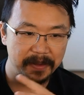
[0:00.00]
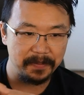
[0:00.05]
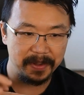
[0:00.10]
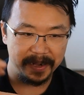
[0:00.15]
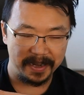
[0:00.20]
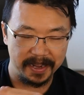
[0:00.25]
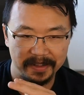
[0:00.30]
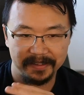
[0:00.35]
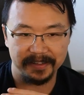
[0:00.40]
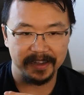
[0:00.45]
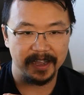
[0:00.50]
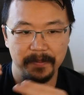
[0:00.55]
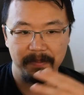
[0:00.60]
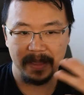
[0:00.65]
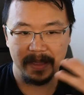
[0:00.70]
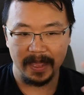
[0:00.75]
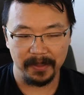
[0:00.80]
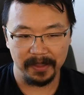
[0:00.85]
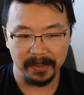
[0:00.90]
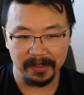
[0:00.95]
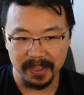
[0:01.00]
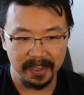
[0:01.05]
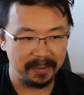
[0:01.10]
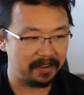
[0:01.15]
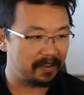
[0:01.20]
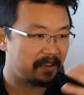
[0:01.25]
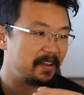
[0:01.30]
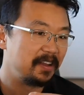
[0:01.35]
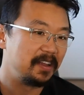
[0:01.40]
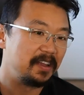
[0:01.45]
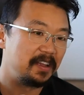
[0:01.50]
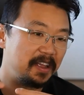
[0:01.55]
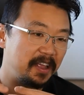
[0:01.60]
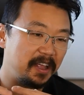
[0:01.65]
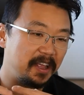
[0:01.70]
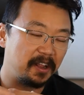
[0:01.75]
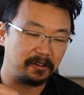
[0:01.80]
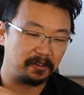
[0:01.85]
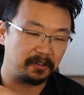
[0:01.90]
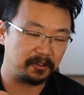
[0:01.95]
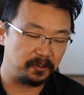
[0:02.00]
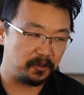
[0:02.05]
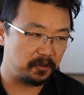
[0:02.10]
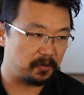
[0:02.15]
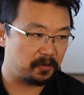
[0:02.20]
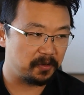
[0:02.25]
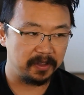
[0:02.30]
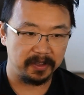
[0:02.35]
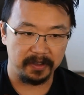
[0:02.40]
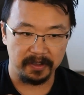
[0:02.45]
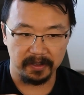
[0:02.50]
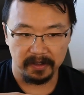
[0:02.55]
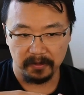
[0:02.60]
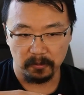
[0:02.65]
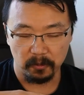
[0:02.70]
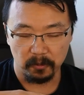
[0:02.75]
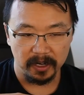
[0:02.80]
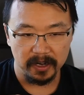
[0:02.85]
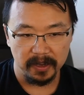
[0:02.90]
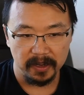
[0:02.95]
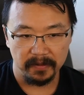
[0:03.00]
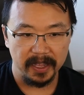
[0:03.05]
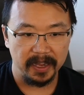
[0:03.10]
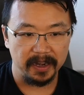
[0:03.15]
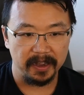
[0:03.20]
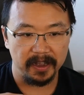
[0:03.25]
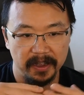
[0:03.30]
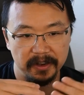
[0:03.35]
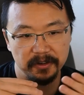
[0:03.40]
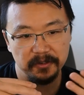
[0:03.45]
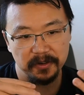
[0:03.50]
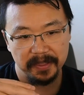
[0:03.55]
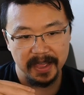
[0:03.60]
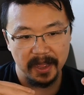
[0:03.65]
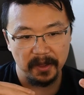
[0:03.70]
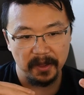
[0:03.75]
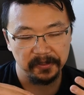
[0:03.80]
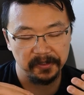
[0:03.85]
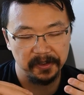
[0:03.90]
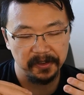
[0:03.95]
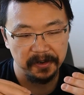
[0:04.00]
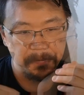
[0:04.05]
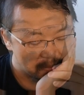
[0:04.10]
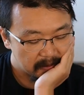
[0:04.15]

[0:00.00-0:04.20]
And by that time, maybe like it'll do the work of like 100,000.